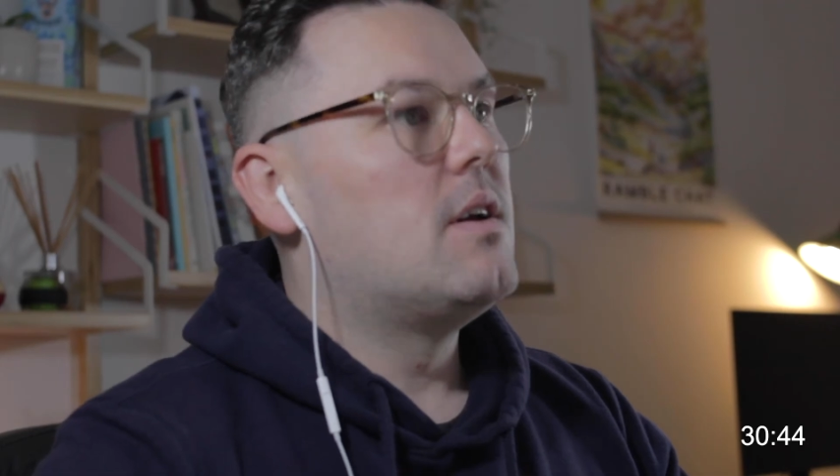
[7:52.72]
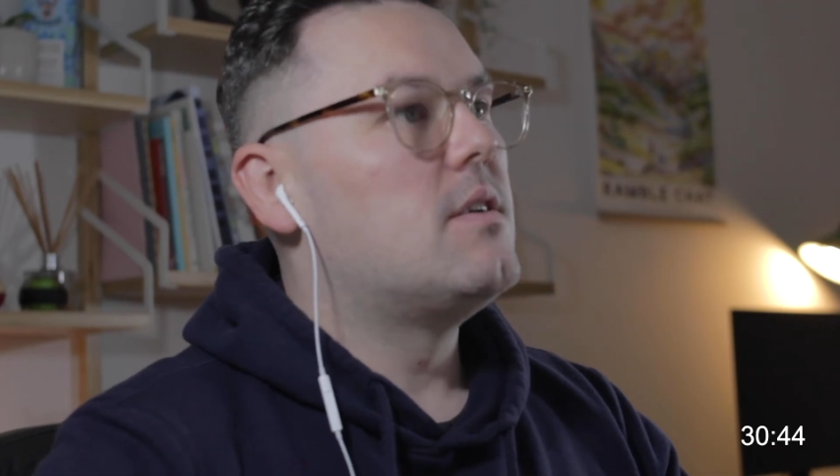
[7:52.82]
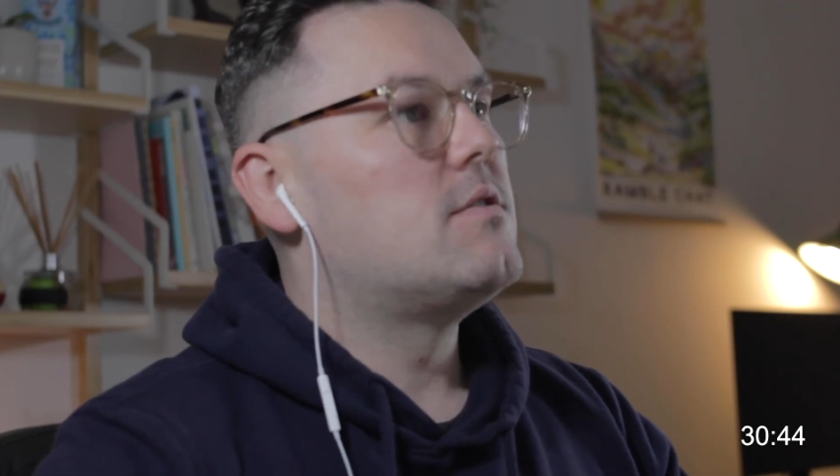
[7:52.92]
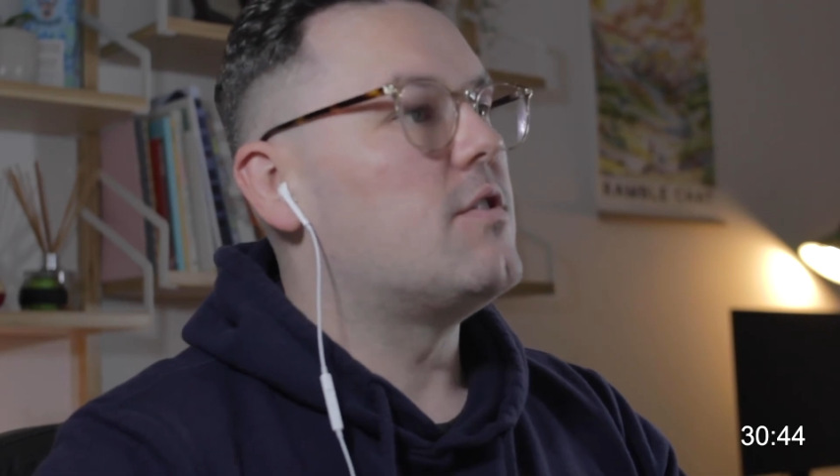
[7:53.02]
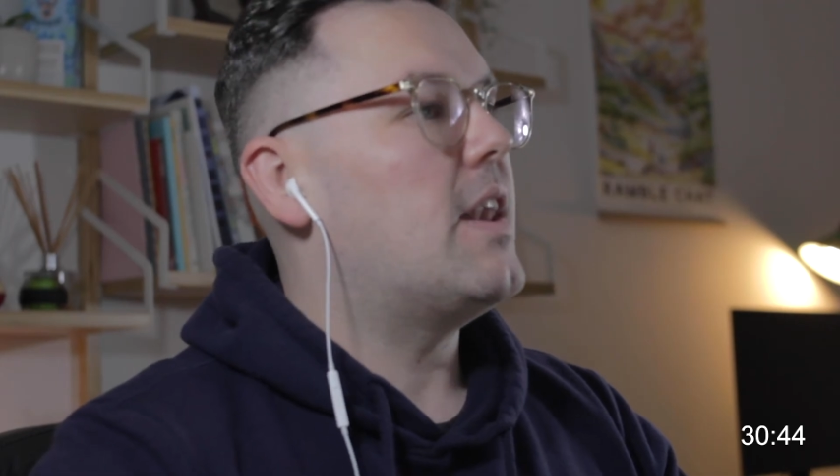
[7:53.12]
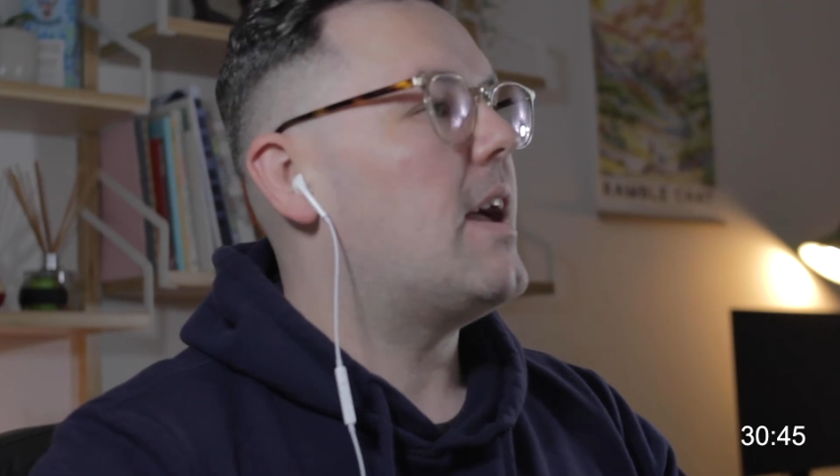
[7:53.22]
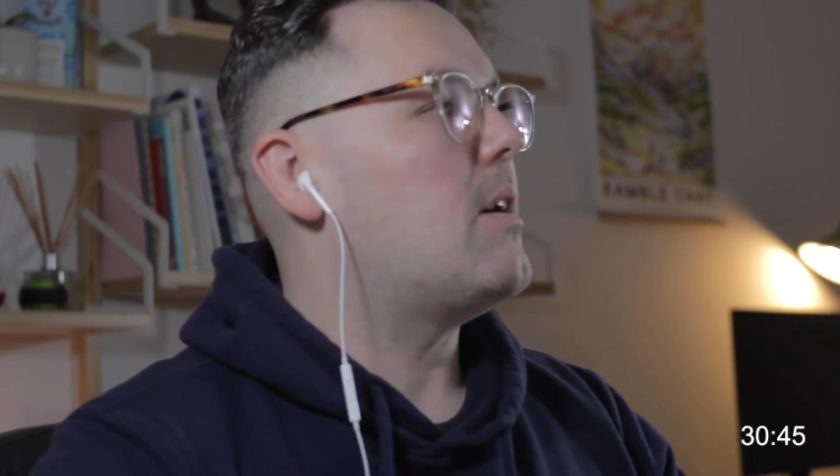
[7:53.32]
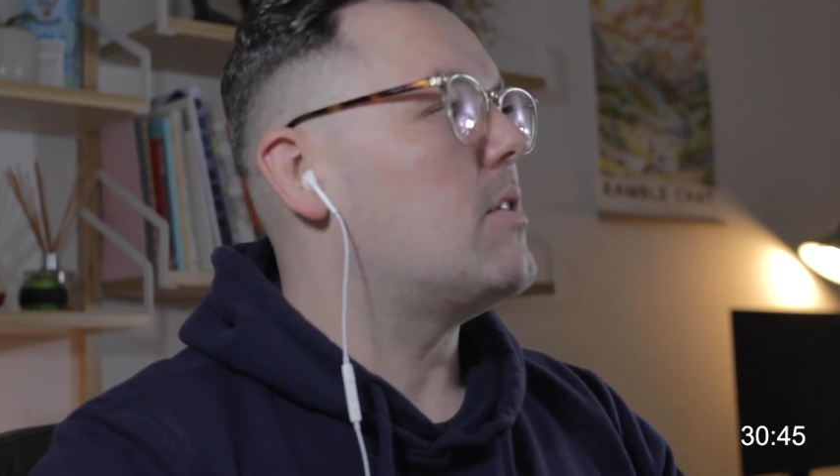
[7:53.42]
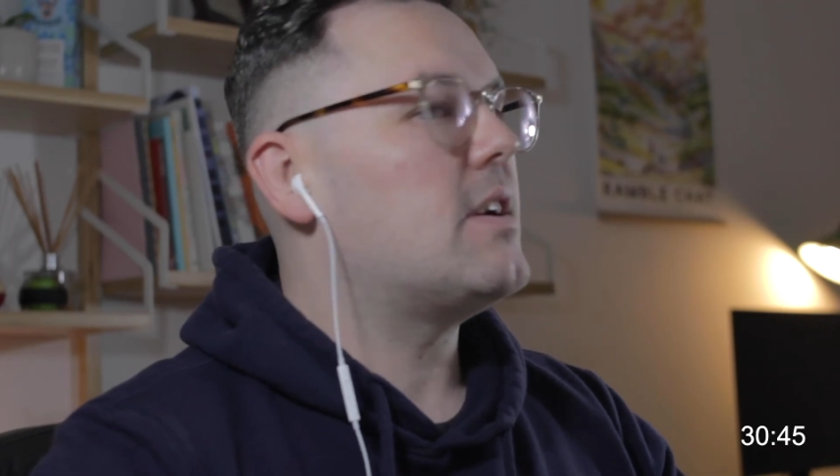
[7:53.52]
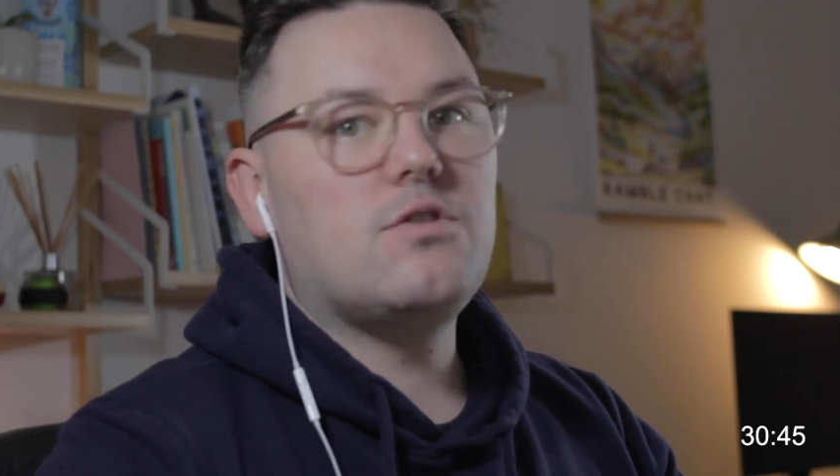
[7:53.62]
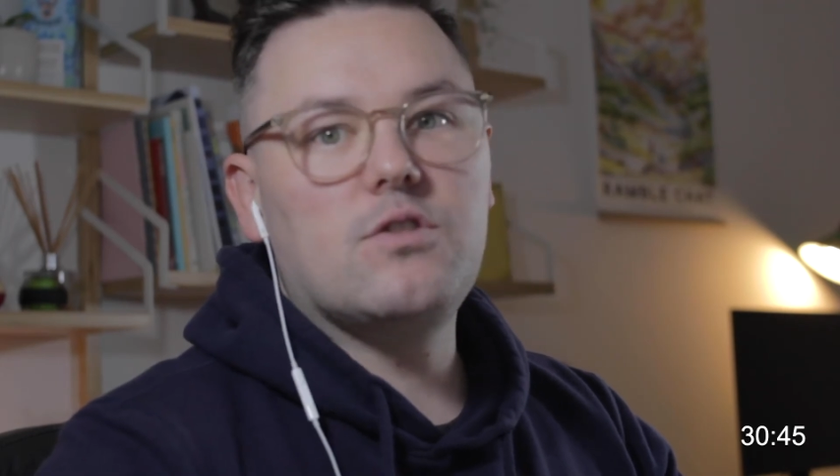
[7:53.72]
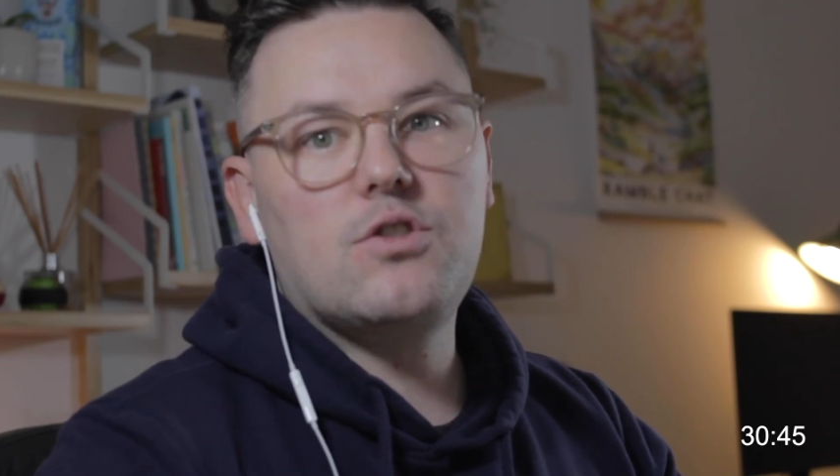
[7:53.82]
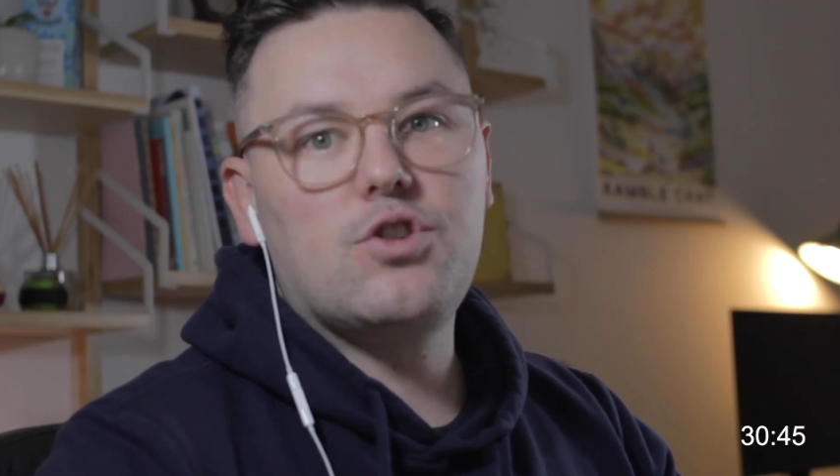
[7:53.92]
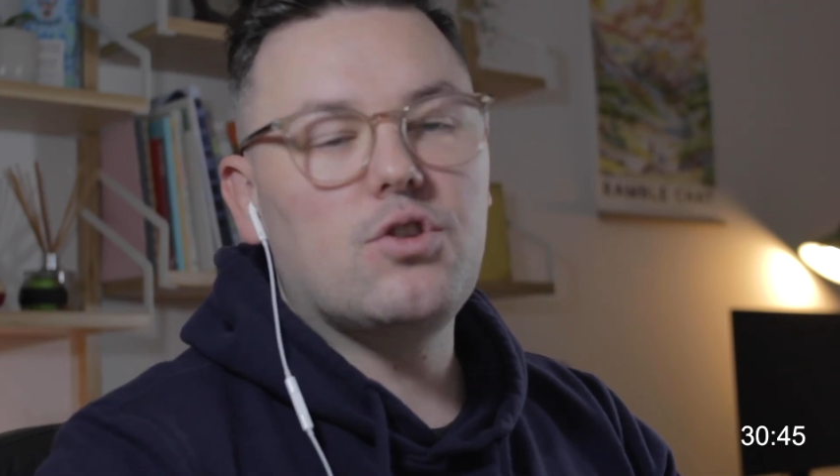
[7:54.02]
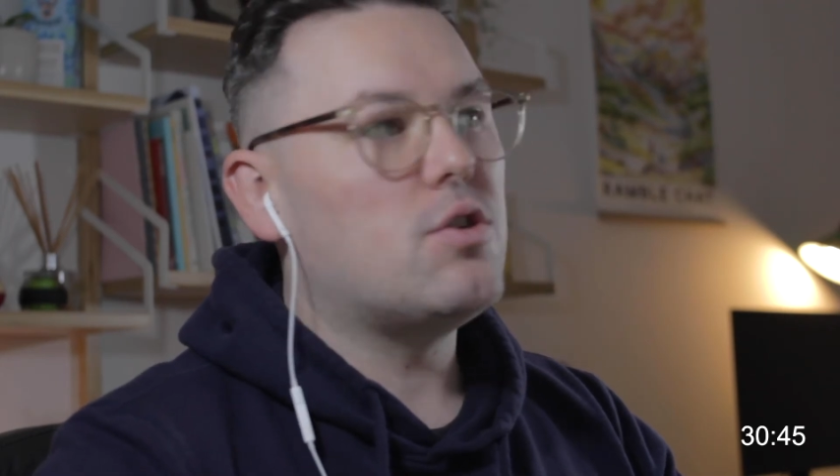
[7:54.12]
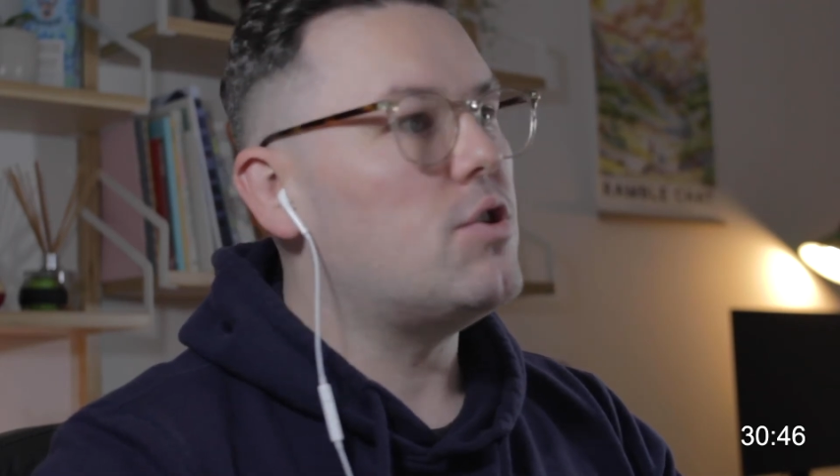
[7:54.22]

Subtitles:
So now let's just show